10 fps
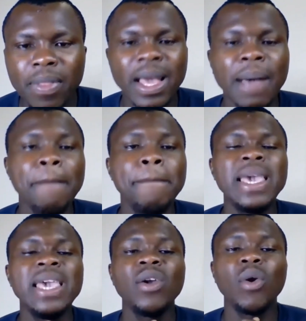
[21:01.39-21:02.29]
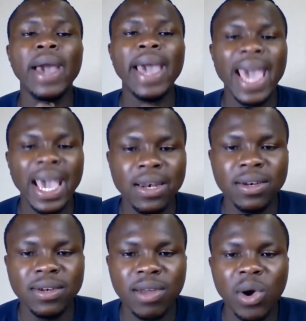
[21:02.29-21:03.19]
can be your
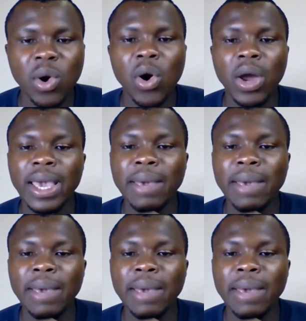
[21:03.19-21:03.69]
end or a